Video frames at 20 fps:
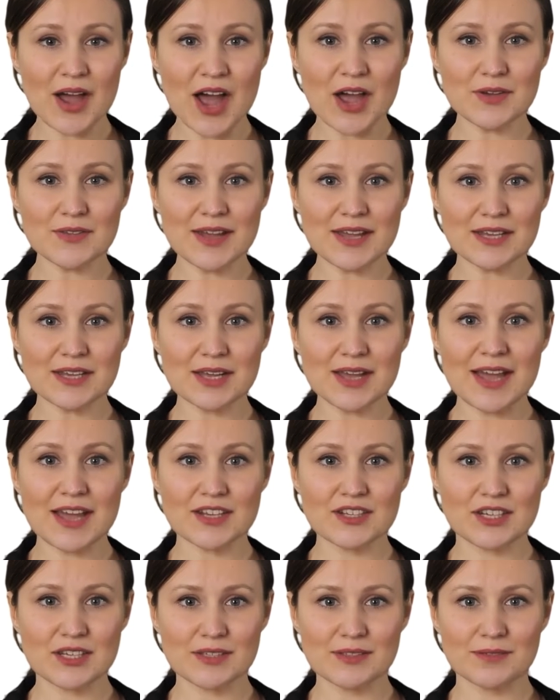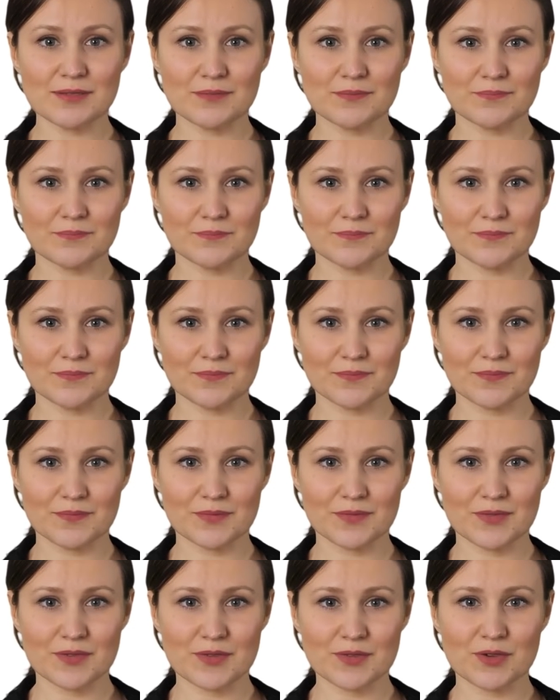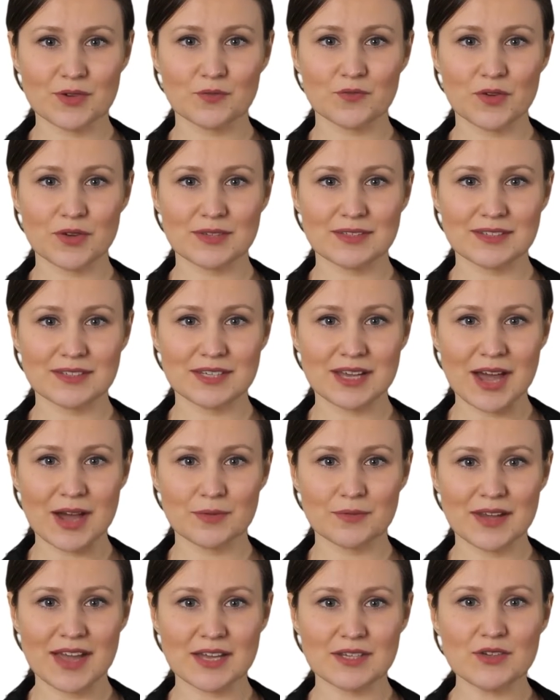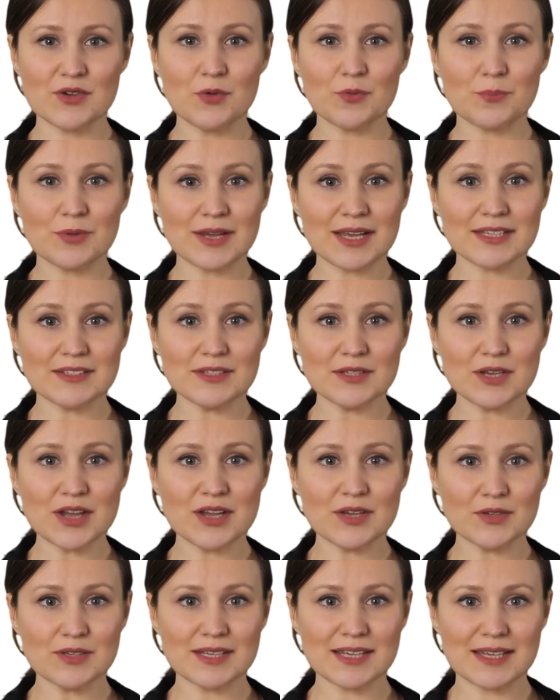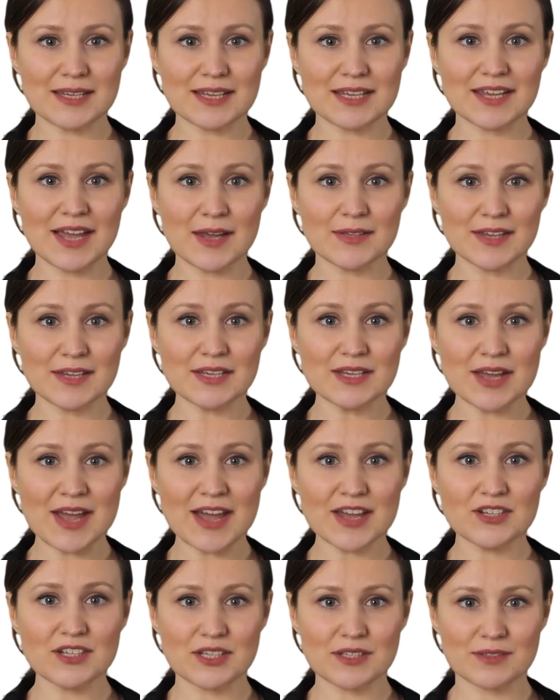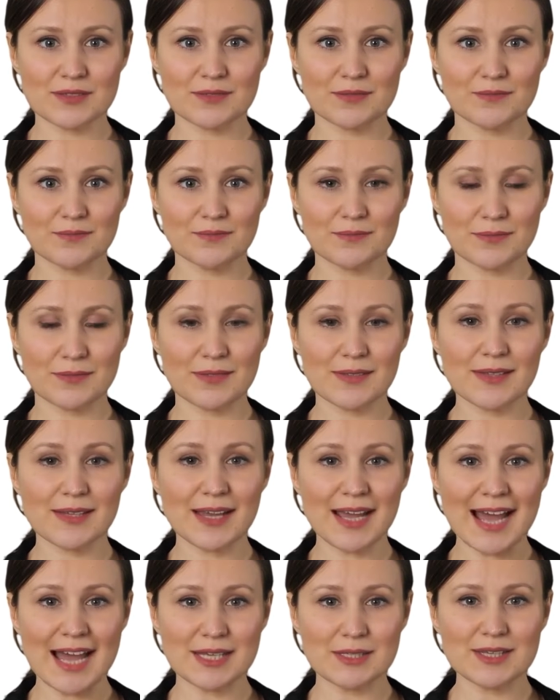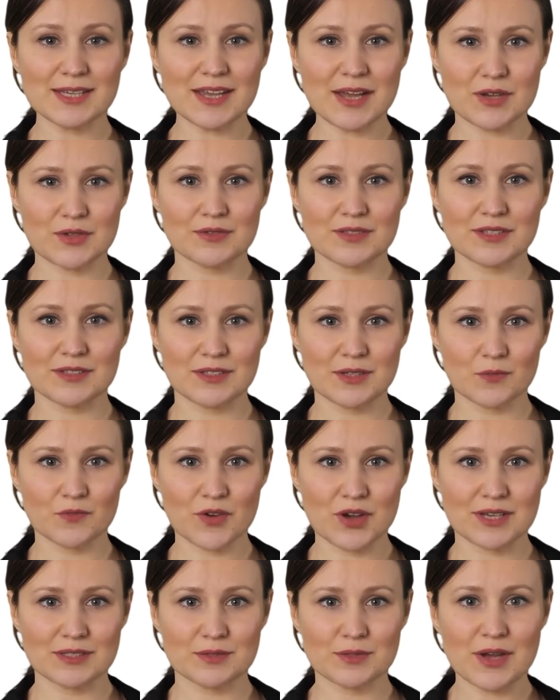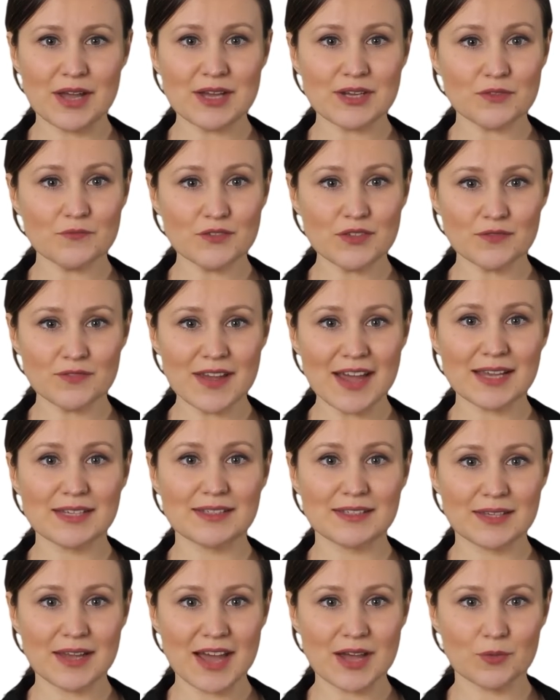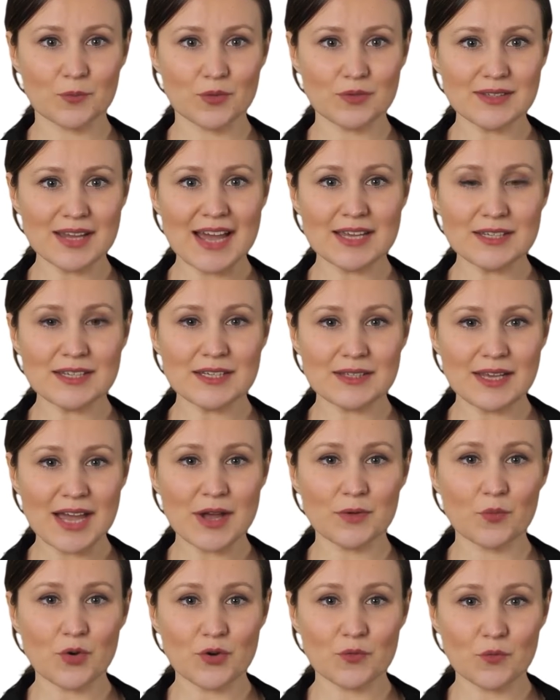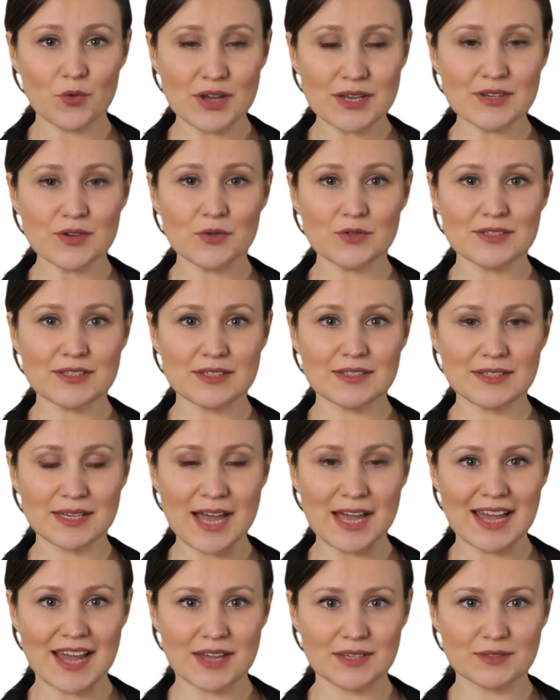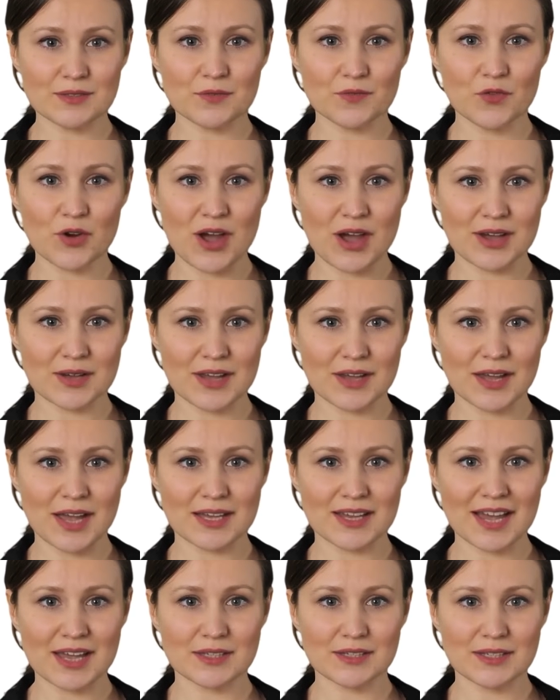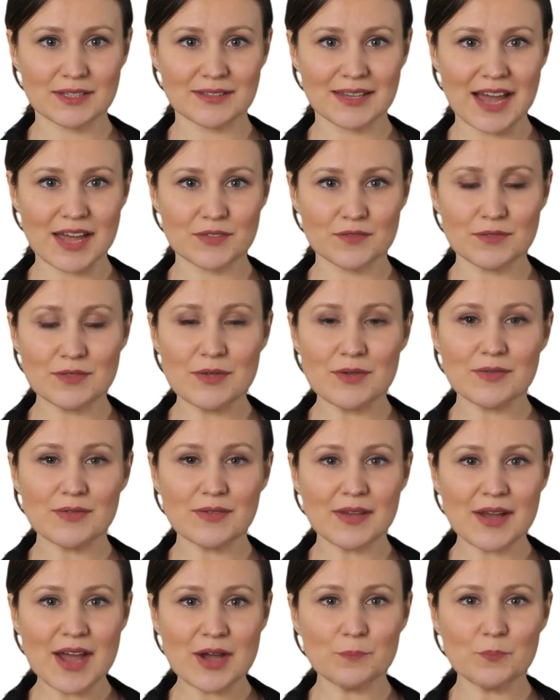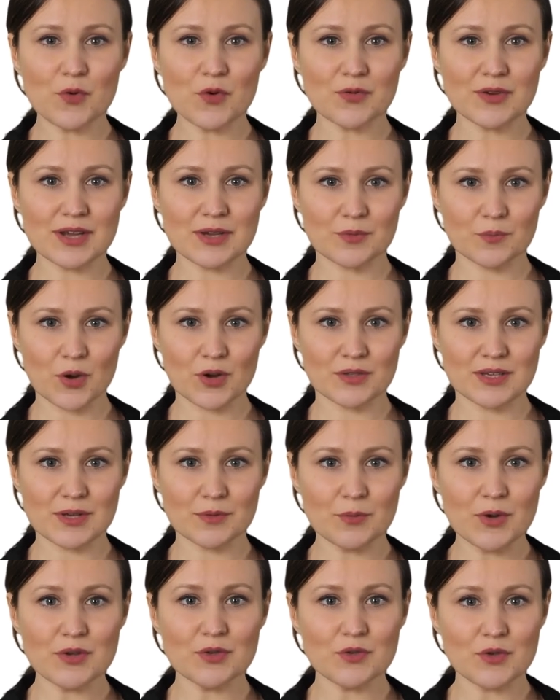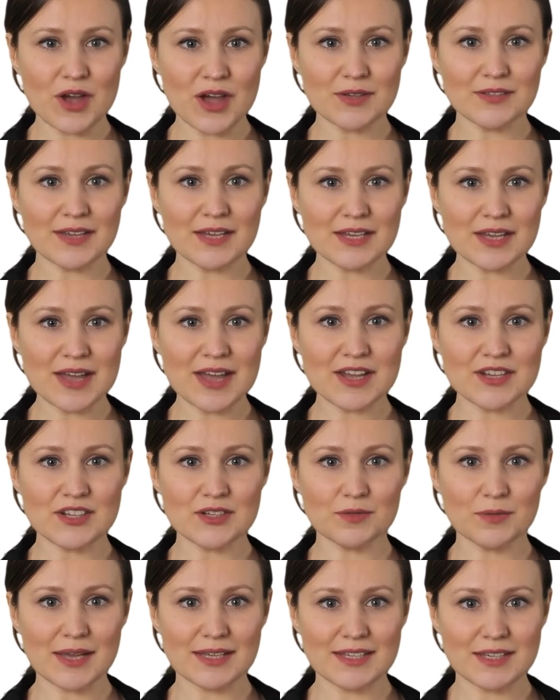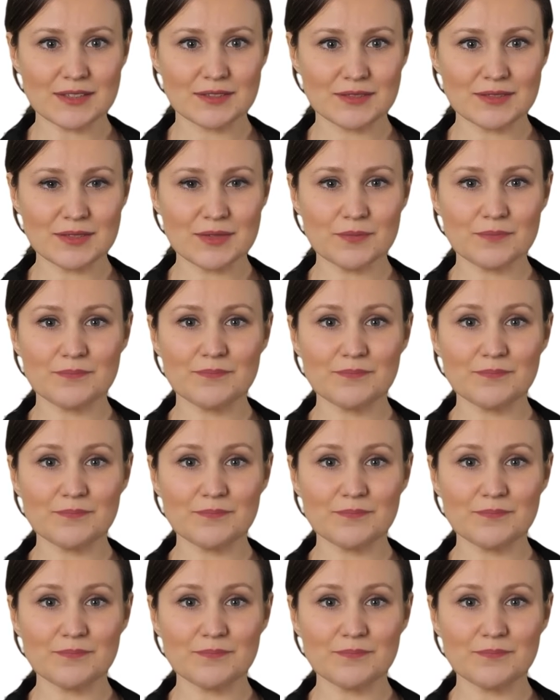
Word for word: Authentication The first step in AAA security is authentication. It serves as the first line of defense in protecting network resources against fraud and identity theft, employing multimodal authentication methods.